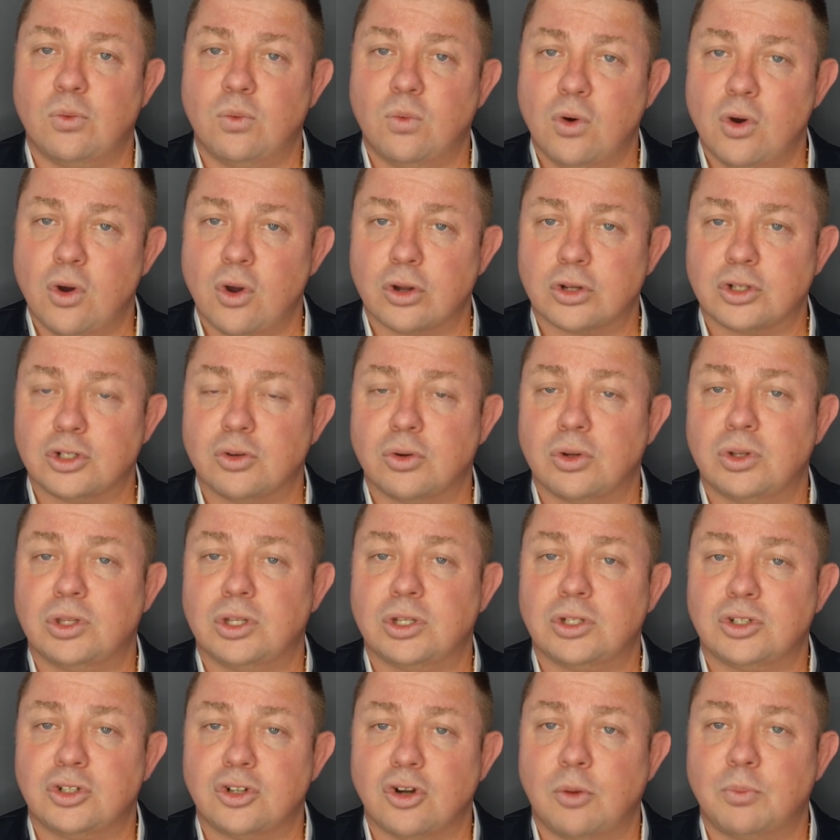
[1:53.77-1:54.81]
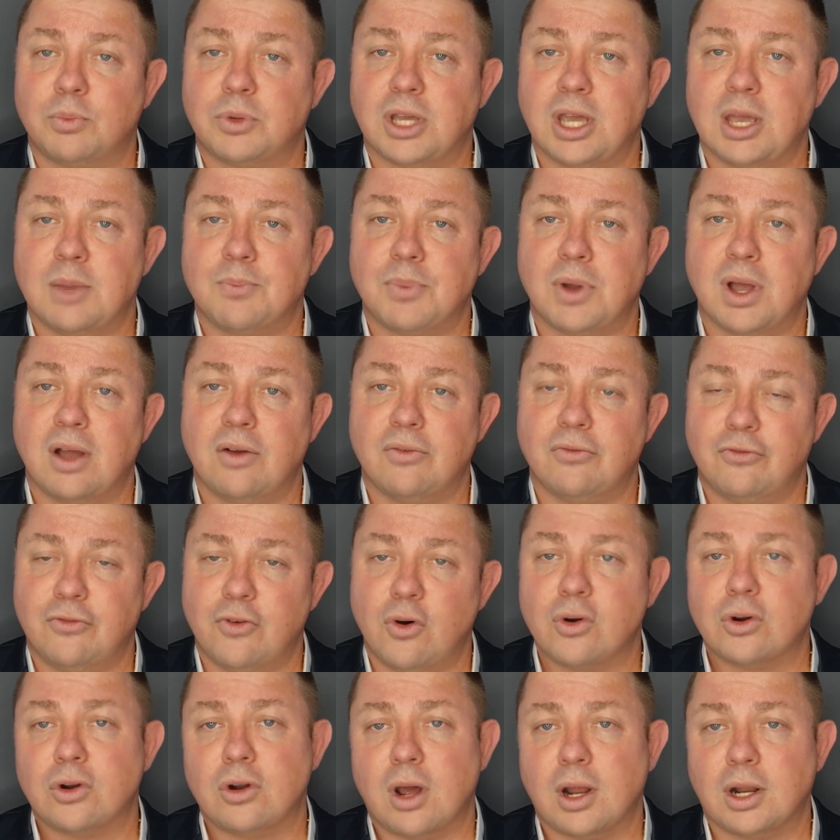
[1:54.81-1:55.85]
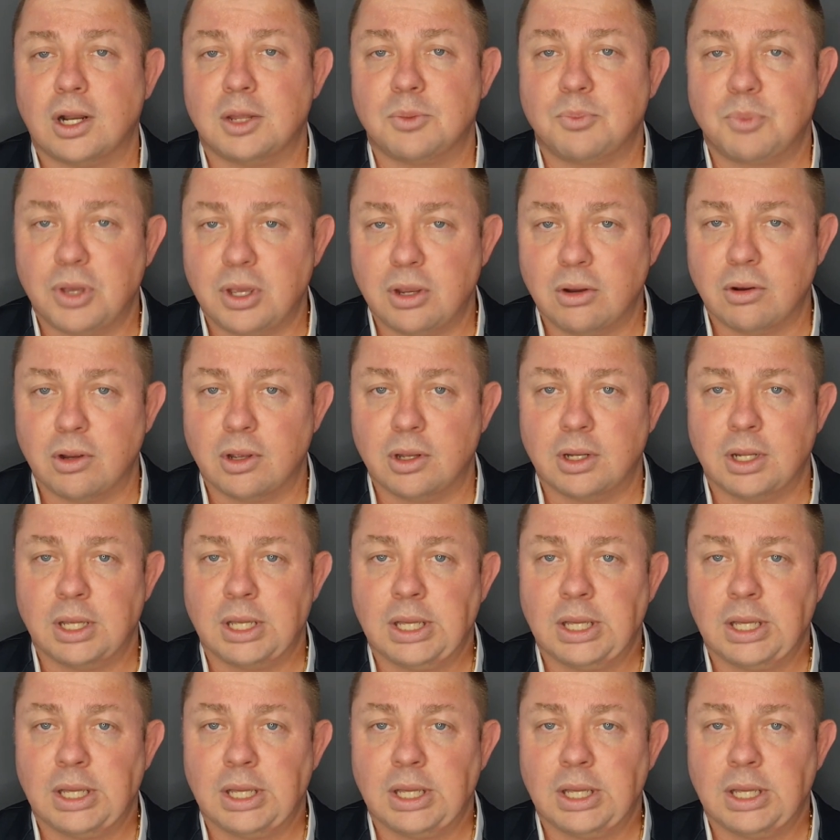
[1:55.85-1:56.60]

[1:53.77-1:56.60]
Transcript: work during the JobKeeper fortnightly period.